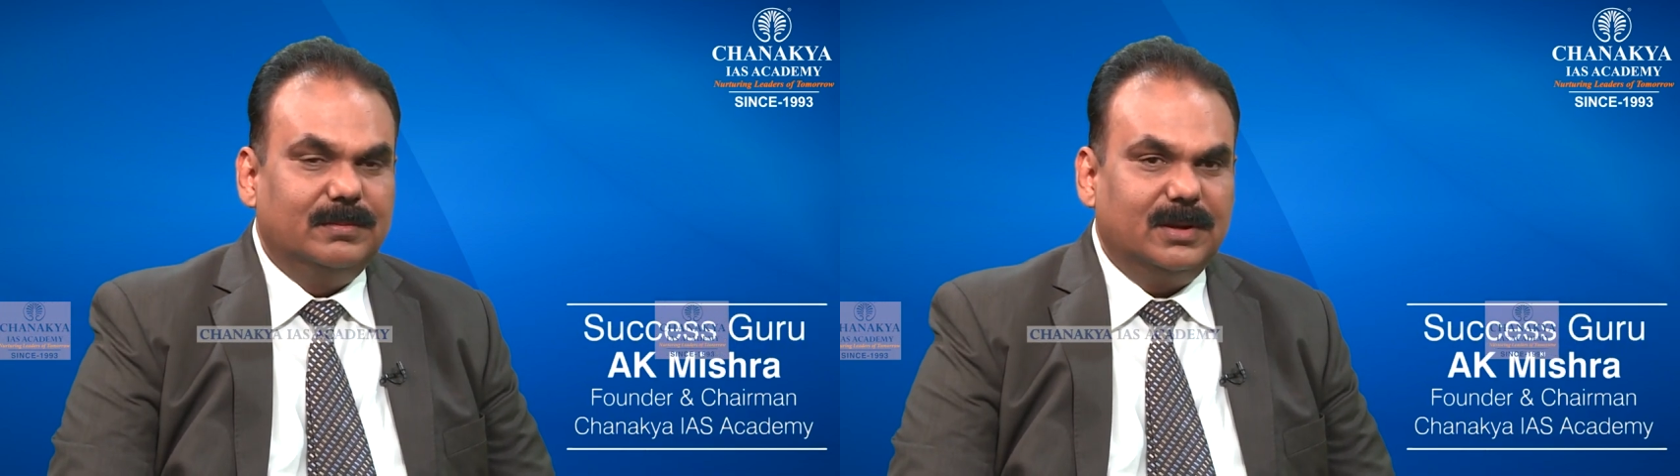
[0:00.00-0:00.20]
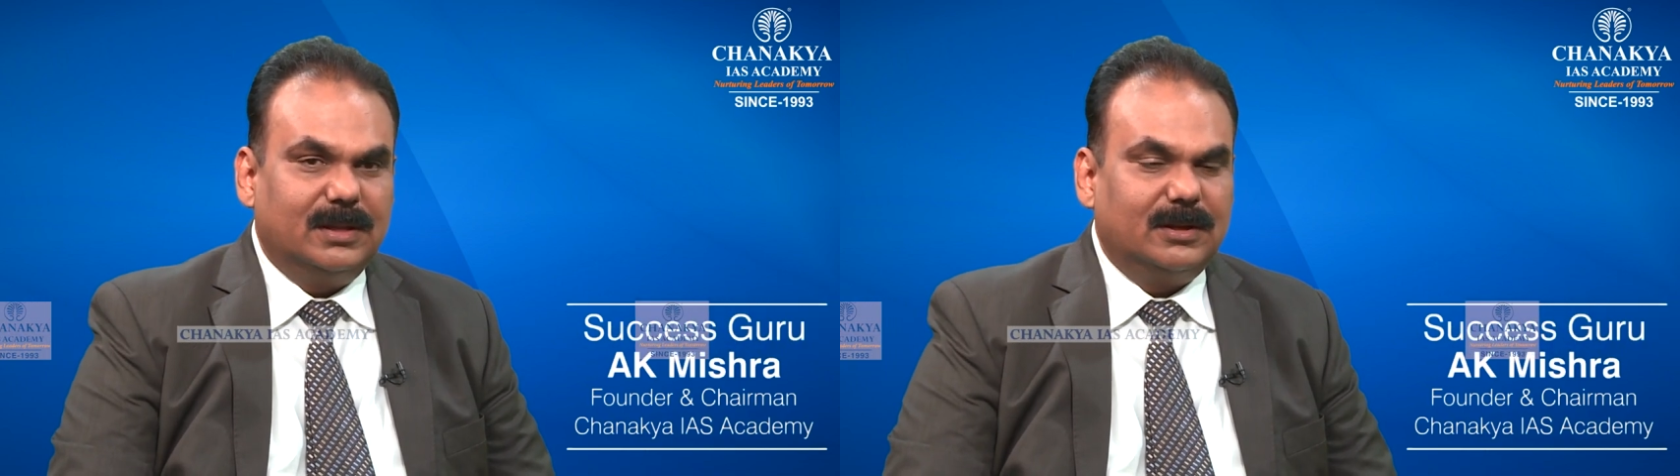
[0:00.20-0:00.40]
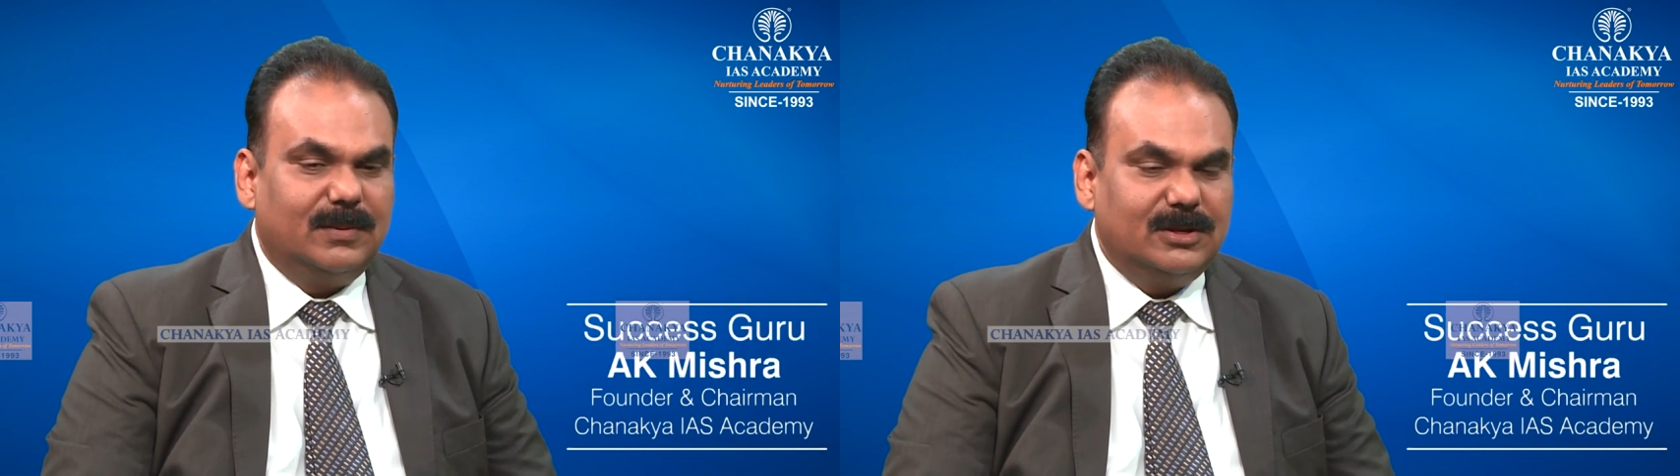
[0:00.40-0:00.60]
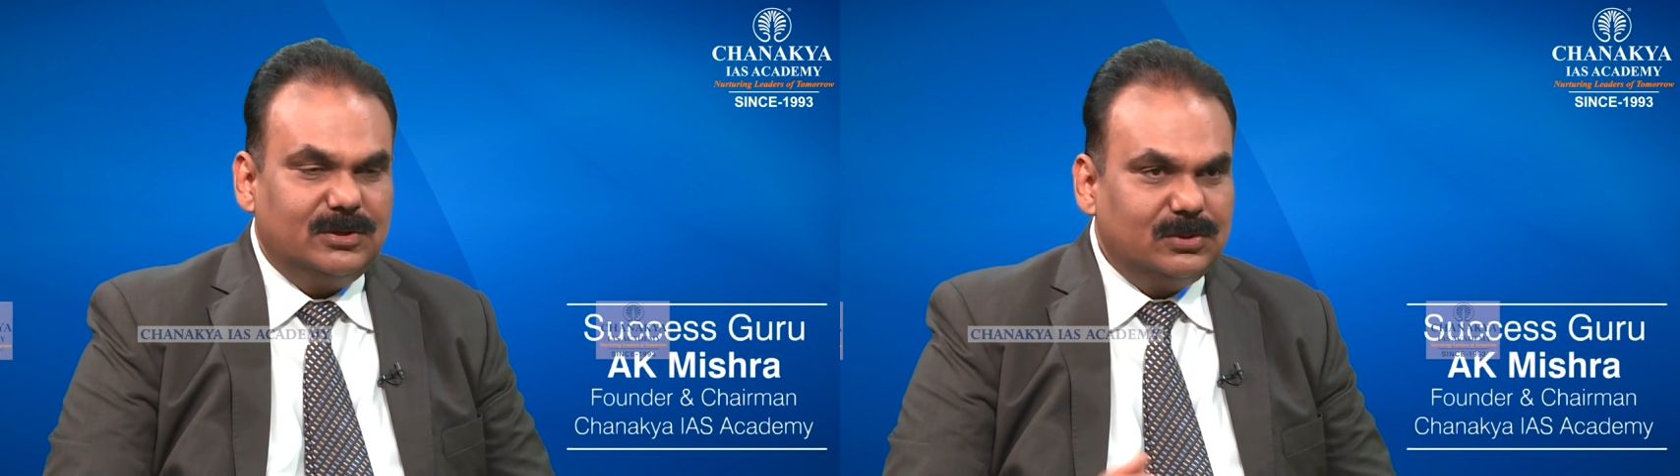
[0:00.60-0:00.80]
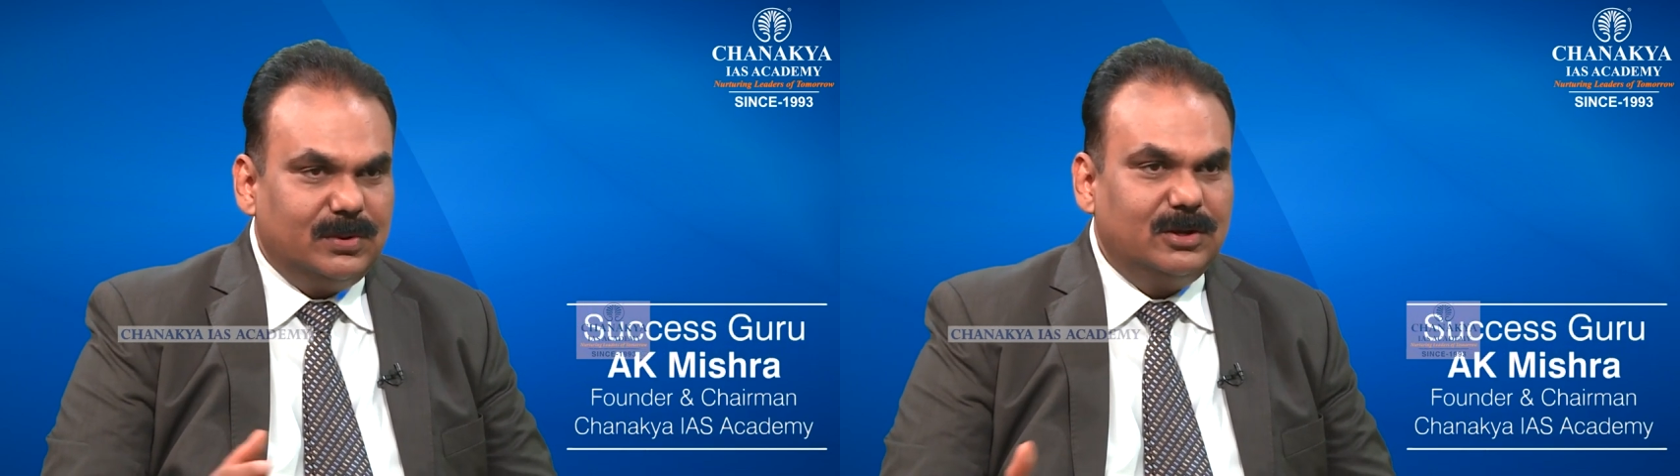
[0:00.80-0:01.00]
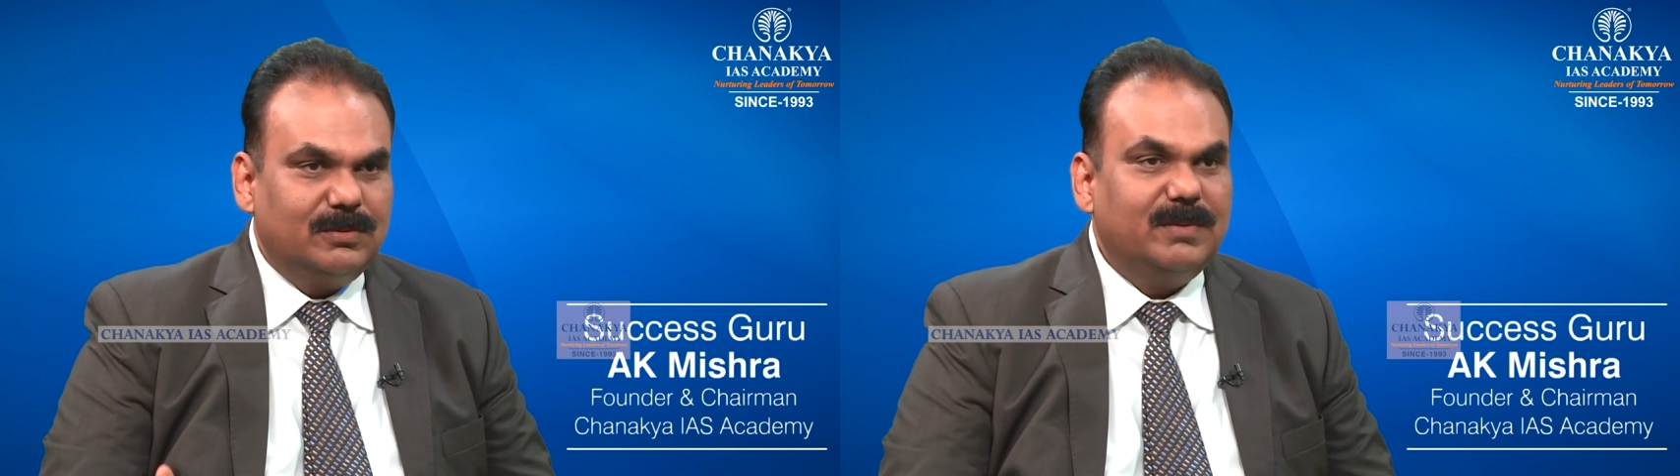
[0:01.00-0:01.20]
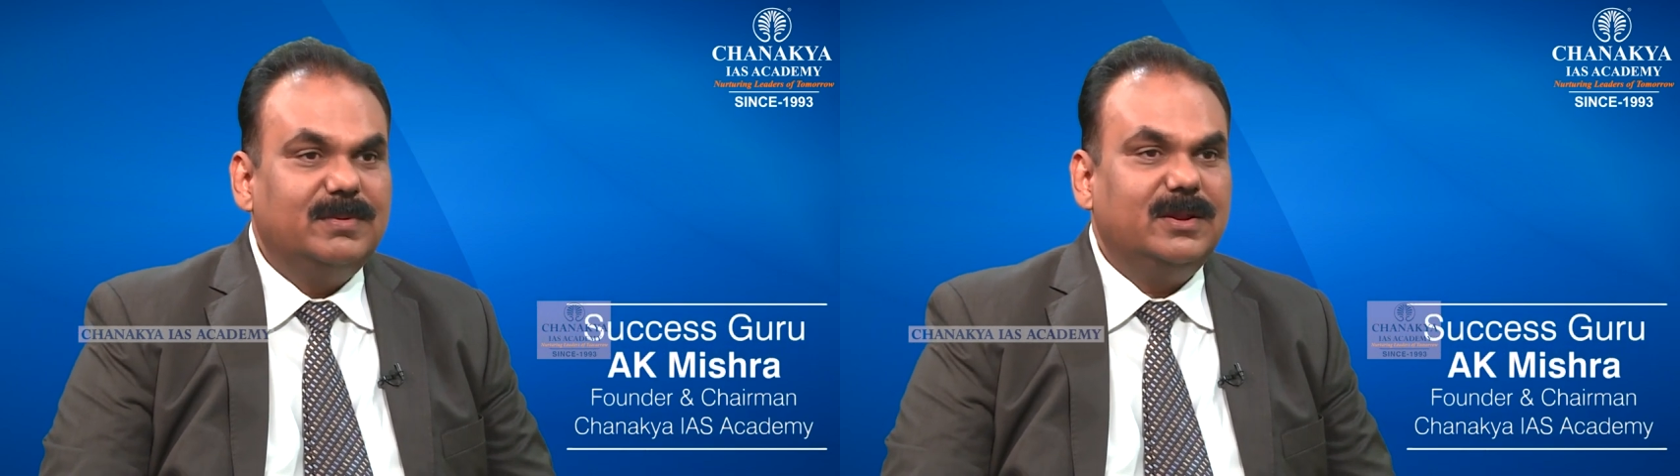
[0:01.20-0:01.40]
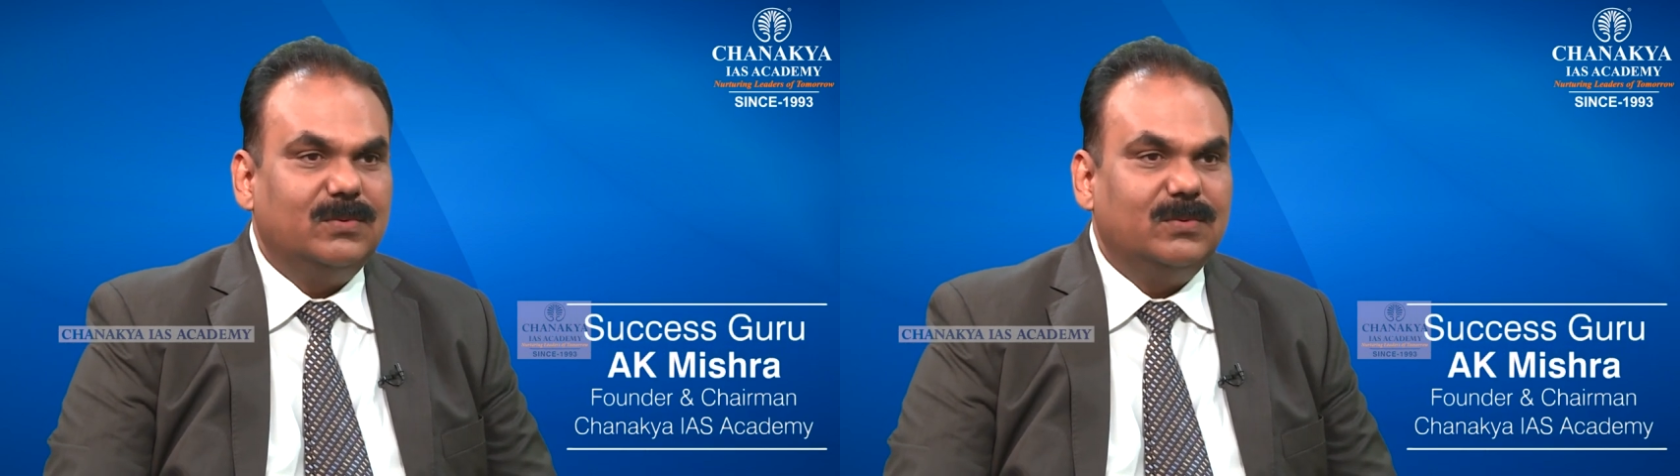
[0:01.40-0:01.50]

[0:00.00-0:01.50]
because otherwise it is going to be very